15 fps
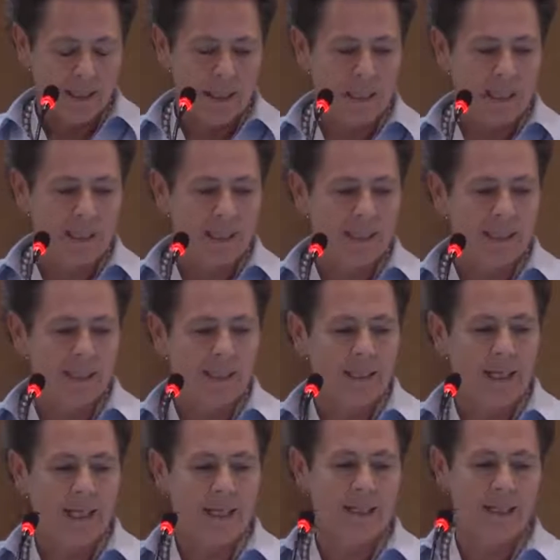and
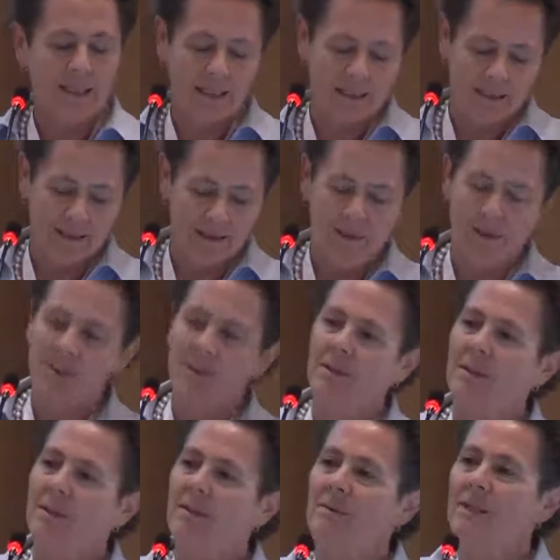that
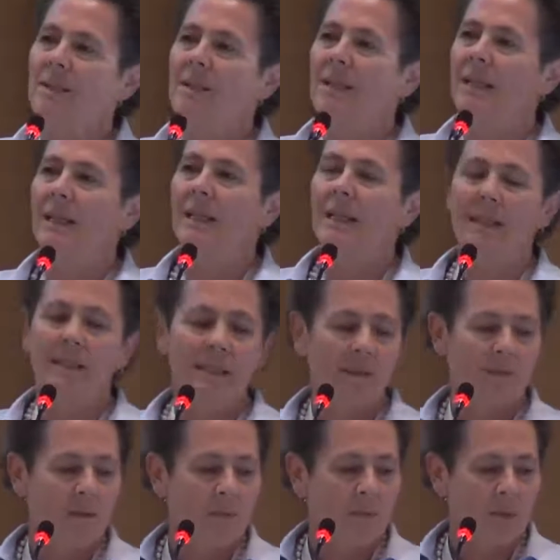also gives a little
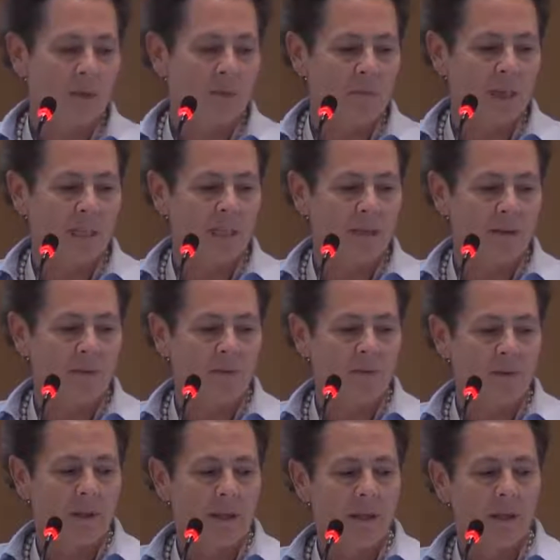different perspective.
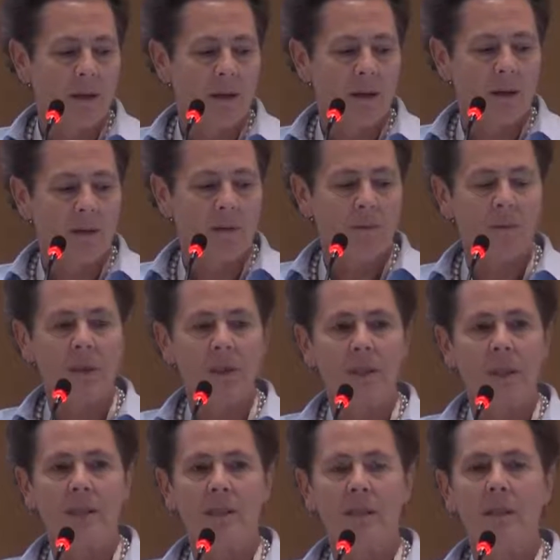I've worked
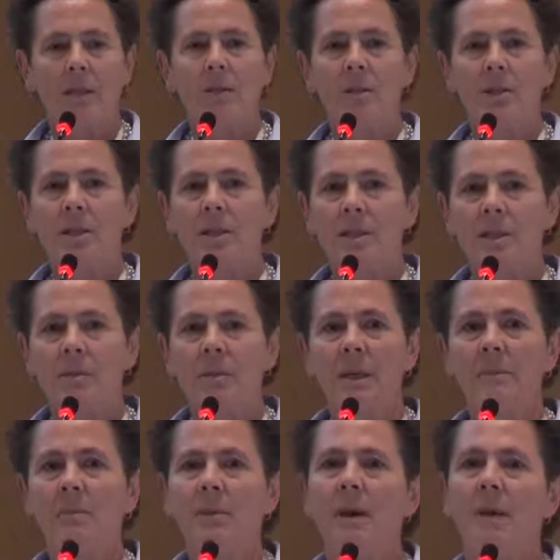on solutions to
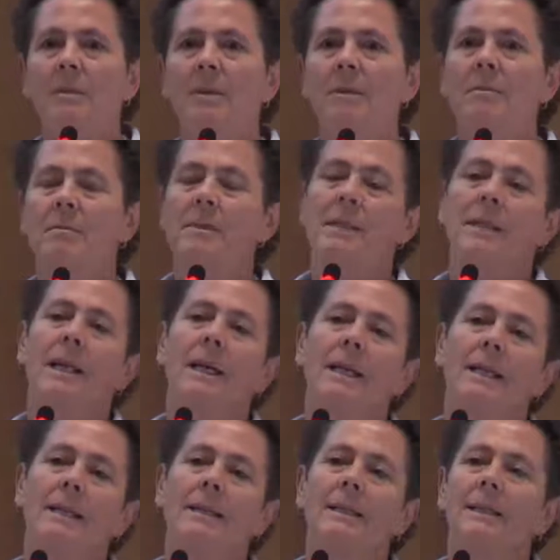big problems
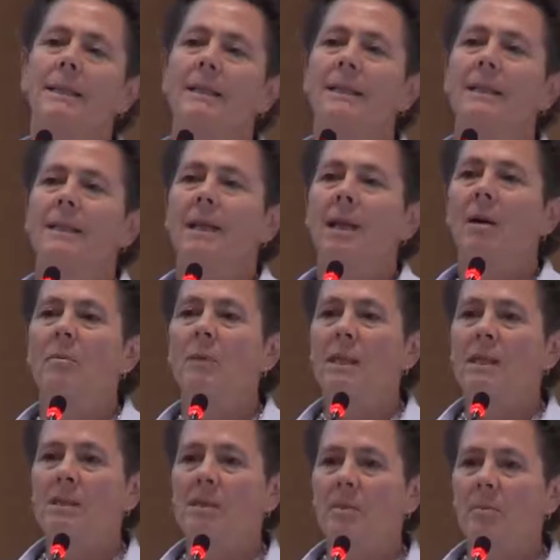like how big
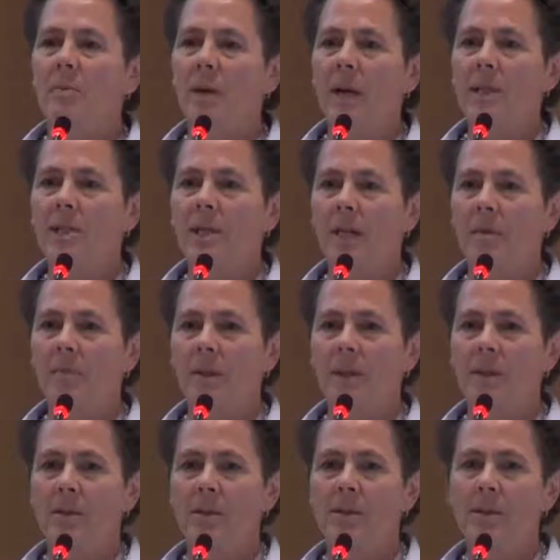is the project, but
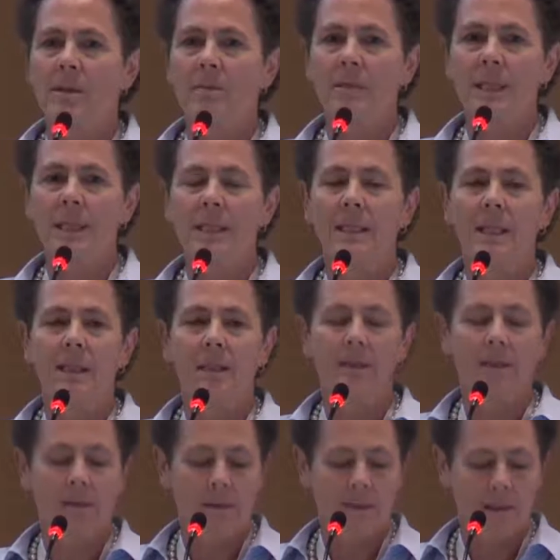also some detailed